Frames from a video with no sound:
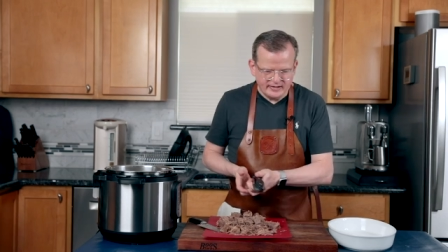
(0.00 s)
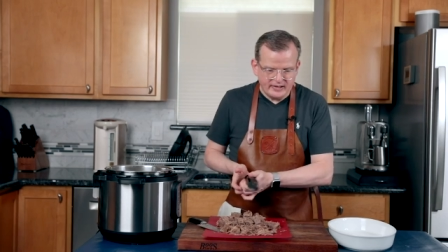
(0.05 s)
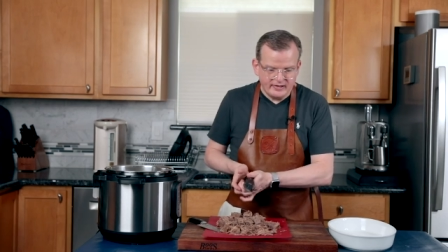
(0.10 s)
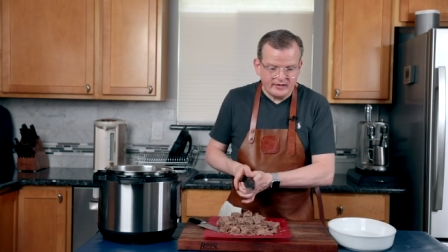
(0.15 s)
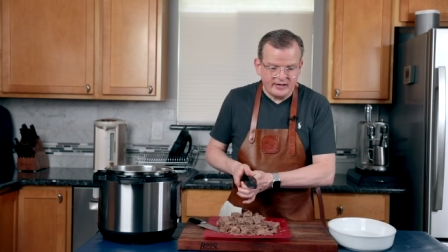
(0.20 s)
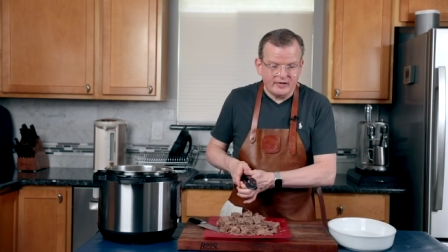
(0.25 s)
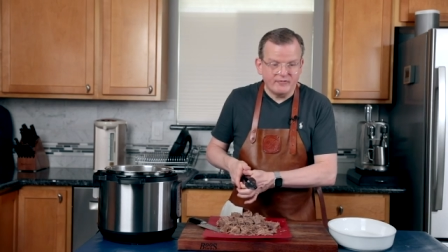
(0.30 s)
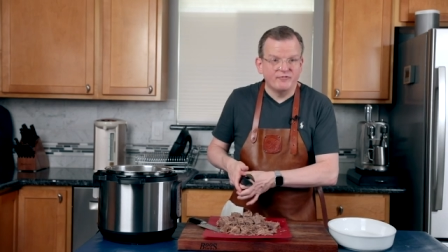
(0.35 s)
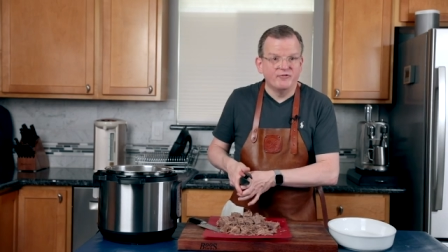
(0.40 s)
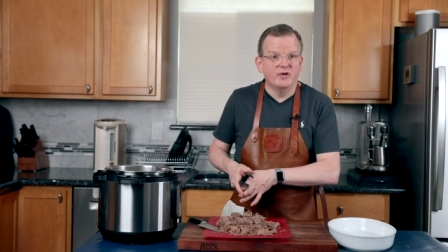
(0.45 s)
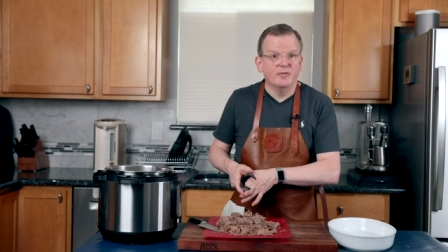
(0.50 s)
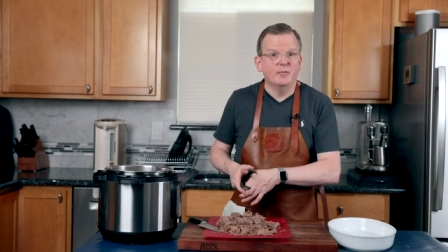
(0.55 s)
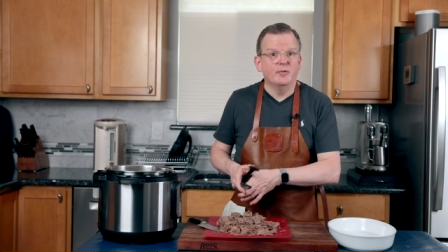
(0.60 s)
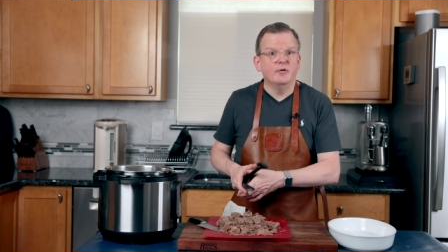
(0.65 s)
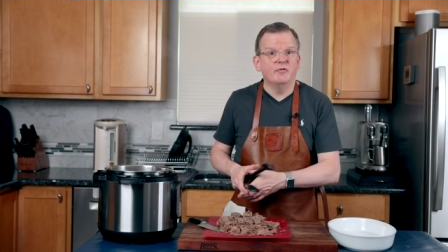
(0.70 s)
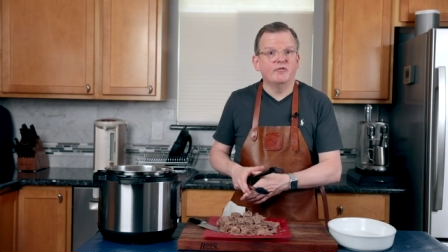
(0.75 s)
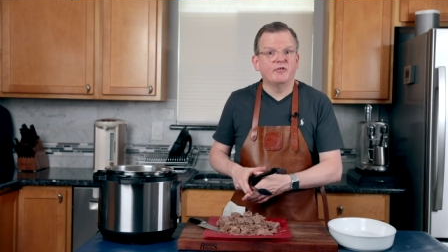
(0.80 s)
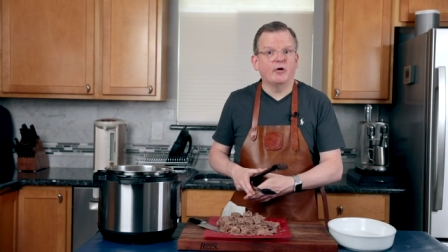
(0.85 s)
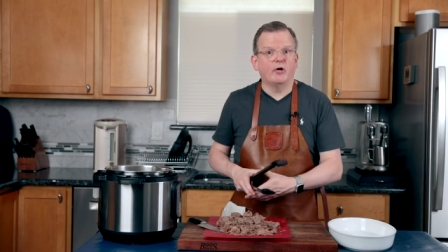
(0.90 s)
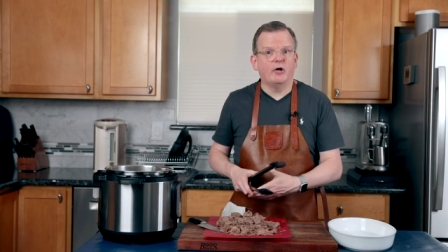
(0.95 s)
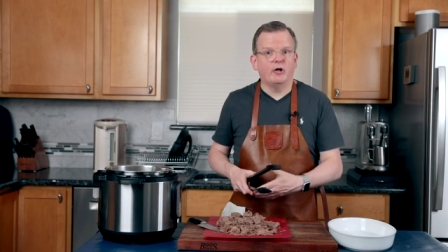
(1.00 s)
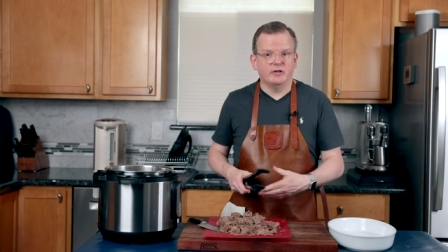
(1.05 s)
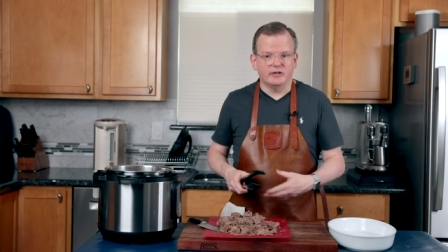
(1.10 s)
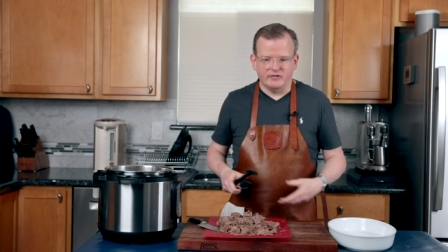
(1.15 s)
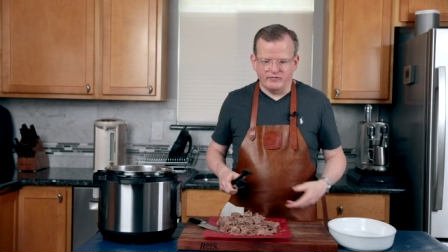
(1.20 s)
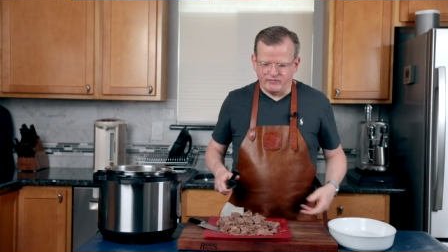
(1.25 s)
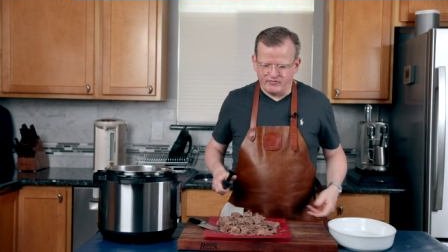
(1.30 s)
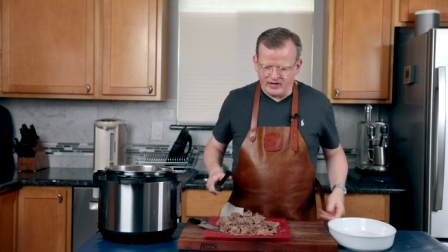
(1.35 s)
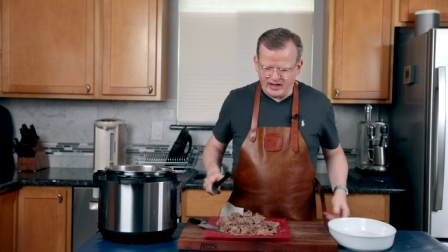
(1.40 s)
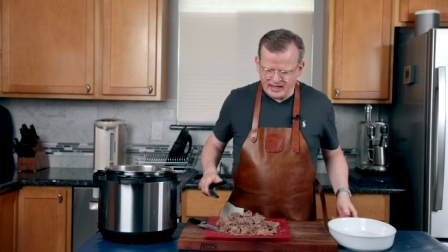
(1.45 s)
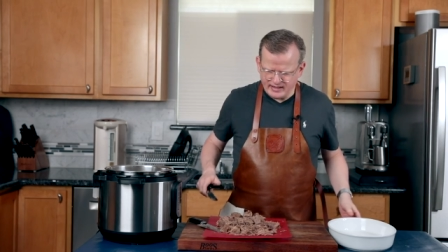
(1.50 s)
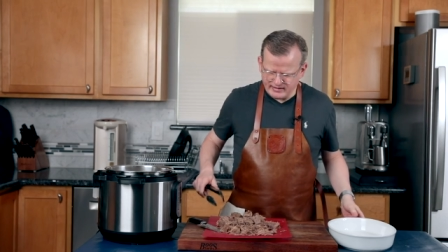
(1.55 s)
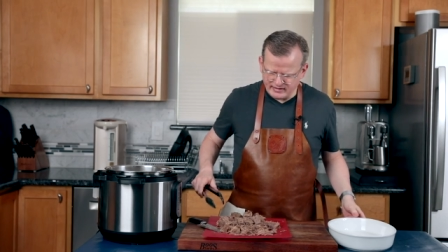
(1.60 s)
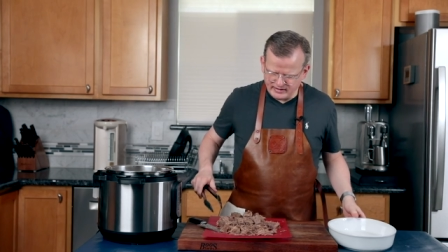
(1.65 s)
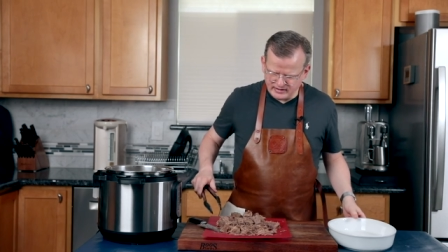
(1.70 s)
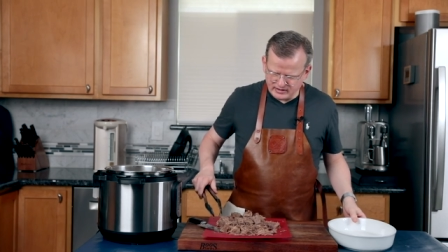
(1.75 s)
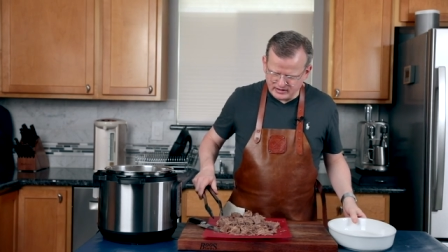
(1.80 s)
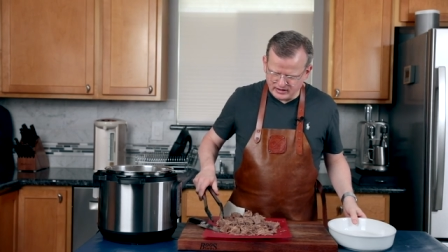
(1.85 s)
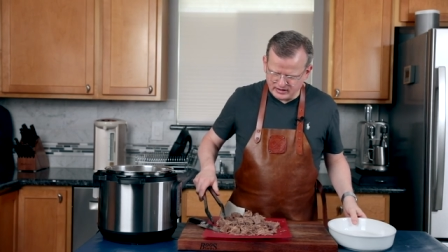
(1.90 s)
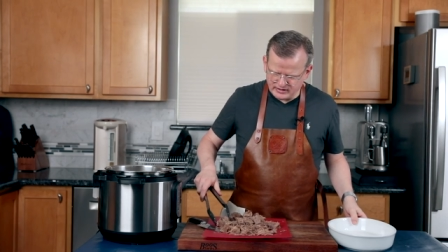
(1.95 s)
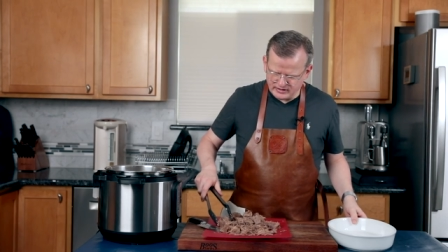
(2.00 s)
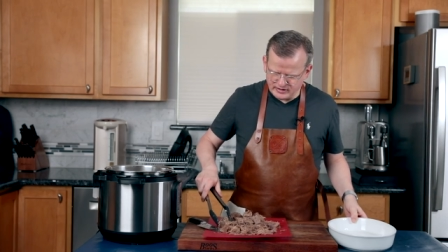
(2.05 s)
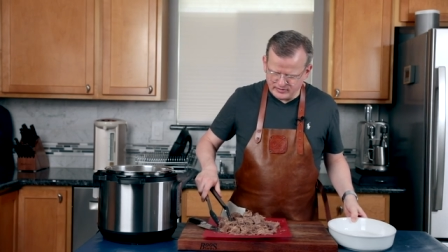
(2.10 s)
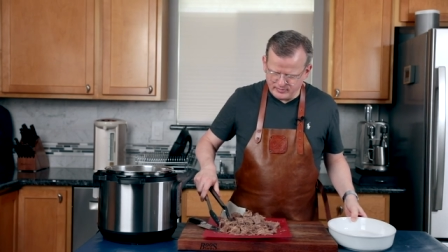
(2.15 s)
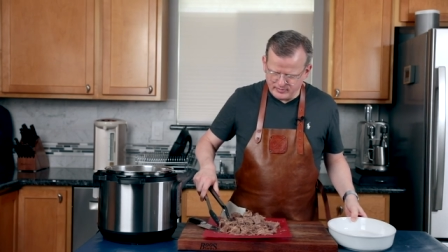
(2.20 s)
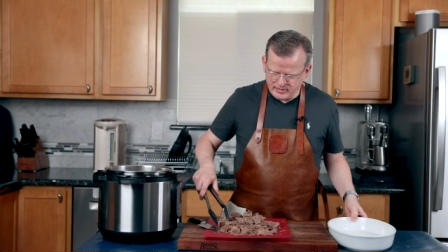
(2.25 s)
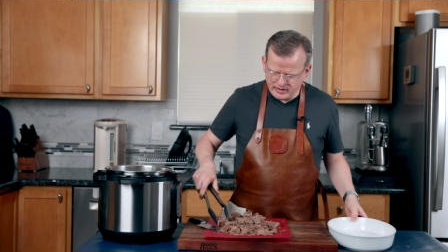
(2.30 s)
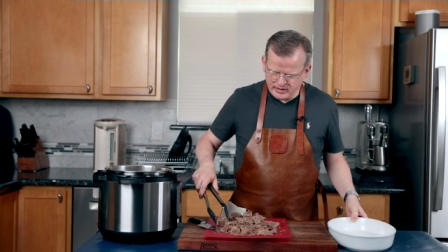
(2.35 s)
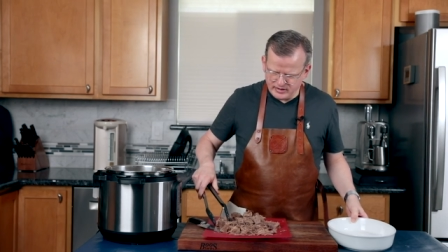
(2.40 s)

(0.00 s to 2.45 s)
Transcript: Now that I've removed all the fat and cut the,